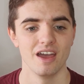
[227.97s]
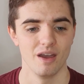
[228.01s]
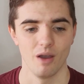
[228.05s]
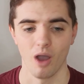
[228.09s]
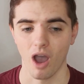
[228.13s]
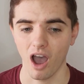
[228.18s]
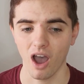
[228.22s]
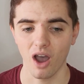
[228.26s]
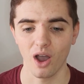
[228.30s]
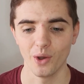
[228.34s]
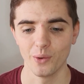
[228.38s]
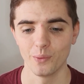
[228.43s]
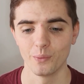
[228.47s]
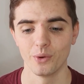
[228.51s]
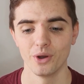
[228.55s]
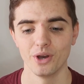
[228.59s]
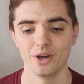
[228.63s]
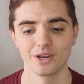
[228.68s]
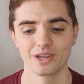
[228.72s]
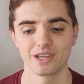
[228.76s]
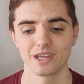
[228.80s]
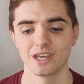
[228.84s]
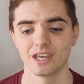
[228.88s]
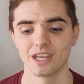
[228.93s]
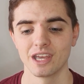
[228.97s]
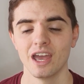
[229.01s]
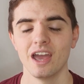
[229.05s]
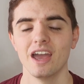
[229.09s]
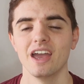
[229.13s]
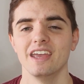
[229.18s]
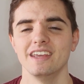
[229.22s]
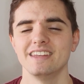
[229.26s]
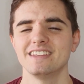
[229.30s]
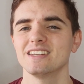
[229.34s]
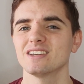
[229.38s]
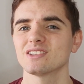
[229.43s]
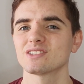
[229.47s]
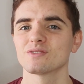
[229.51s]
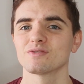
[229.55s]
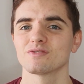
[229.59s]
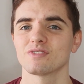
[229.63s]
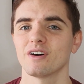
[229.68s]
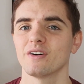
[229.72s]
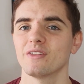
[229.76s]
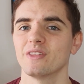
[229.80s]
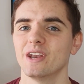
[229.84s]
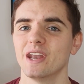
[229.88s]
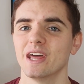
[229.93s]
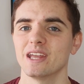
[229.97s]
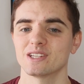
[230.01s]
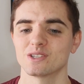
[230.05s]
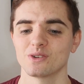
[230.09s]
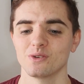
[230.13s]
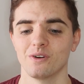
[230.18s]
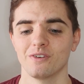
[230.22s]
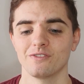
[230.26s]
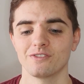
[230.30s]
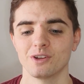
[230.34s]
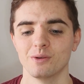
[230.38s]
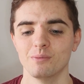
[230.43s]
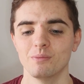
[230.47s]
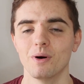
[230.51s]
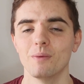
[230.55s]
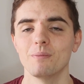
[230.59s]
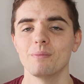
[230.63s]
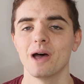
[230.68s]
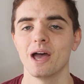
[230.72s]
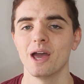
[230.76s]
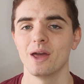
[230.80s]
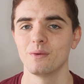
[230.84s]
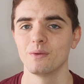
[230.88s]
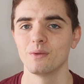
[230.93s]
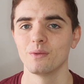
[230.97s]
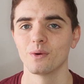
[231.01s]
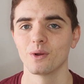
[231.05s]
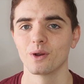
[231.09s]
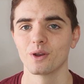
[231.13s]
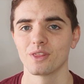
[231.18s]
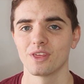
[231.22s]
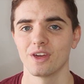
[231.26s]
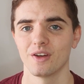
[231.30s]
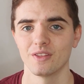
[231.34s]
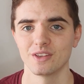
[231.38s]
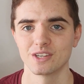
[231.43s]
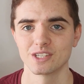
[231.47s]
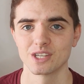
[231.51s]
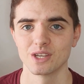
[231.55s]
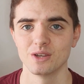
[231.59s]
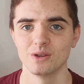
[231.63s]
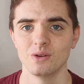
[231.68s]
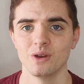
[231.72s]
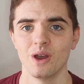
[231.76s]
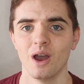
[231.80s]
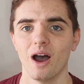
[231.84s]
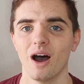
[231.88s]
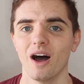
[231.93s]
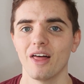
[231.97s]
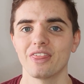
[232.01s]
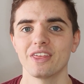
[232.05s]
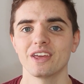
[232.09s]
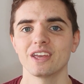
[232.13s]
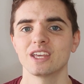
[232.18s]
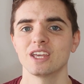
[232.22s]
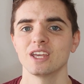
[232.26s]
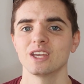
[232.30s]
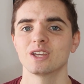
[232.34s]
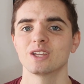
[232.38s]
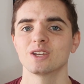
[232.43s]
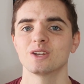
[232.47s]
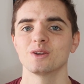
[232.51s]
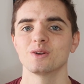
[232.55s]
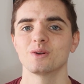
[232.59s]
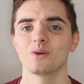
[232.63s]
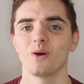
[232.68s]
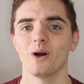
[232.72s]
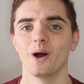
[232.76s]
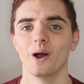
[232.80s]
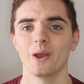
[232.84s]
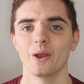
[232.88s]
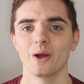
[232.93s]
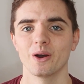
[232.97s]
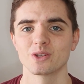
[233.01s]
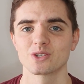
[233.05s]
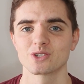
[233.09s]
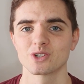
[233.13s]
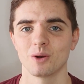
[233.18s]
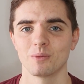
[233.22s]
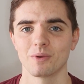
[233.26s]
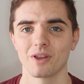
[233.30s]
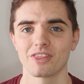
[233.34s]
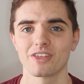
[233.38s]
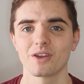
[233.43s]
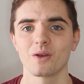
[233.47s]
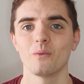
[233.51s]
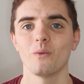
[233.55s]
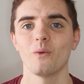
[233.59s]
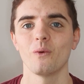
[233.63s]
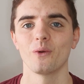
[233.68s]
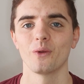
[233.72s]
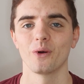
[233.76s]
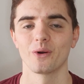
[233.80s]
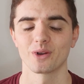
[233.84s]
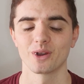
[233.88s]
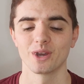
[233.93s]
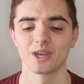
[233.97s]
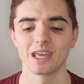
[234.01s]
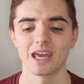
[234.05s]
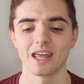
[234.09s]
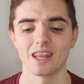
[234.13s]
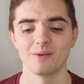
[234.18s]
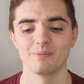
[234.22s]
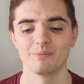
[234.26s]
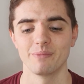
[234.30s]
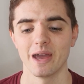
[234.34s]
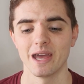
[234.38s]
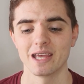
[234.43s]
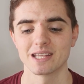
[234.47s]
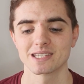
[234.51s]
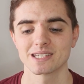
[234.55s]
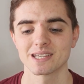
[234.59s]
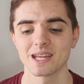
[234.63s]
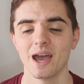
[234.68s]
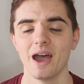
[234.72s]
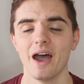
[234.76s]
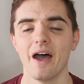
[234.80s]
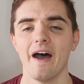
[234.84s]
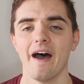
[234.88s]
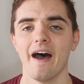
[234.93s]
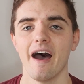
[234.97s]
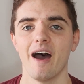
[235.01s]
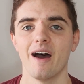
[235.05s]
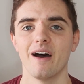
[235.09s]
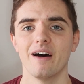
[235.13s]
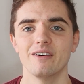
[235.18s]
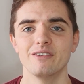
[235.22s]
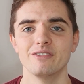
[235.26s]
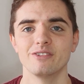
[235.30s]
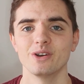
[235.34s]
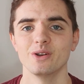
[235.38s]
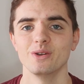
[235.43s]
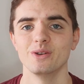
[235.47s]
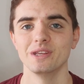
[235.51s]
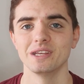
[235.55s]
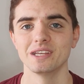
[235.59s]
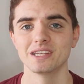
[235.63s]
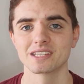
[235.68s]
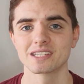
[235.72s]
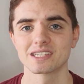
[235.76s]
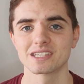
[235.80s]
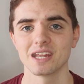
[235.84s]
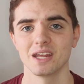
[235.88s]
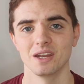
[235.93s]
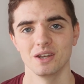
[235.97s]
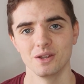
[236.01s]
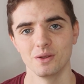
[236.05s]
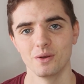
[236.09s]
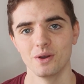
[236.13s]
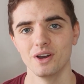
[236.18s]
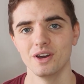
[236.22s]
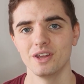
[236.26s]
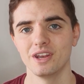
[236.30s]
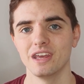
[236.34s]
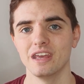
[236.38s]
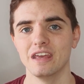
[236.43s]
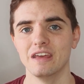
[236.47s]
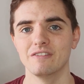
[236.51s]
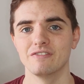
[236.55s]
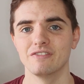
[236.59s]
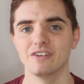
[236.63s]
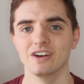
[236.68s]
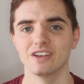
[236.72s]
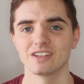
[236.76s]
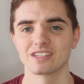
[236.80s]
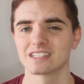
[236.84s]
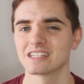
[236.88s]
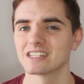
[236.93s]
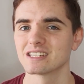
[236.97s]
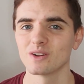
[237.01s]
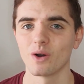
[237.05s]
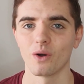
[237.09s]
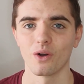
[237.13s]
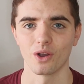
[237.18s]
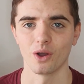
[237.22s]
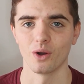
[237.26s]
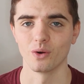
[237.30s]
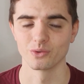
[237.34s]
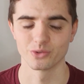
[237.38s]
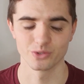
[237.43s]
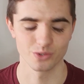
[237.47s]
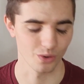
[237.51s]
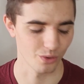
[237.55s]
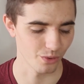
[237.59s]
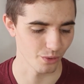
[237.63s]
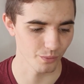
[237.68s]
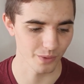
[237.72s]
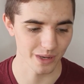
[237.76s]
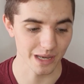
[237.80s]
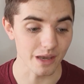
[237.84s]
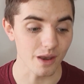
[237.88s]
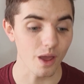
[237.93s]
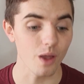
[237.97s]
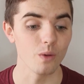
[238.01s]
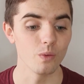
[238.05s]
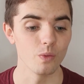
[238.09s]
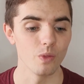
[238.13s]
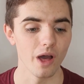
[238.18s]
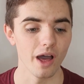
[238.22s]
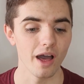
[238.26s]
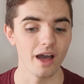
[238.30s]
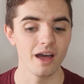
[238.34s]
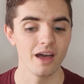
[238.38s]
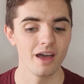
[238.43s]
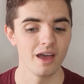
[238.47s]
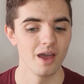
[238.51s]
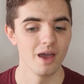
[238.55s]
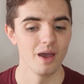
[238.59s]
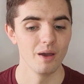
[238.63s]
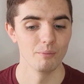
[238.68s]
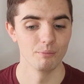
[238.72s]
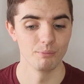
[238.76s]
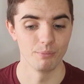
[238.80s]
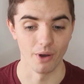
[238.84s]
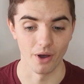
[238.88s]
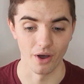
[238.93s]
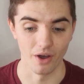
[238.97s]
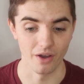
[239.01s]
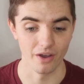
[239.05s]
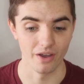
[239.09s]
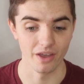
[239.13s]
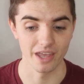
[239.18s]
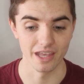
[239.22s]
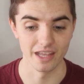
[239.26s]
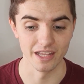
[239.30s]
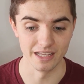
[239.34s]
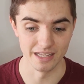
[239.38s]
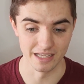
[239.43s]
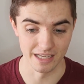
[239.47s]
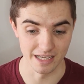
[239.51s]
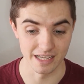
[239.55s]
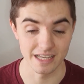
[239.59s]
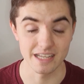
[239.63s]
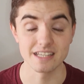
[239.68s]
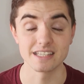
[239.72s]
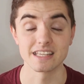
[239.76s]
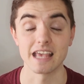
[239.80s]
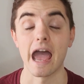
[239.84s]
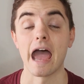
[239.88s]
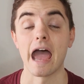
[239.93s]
hard working. He doesn't find the net too often, but paired with one of the other two, I think he could do quite a nice job. And I think Warnock could get the best out of Rudy Gestede. You heard it here first. He's not a goal scorer, we know that, but he is a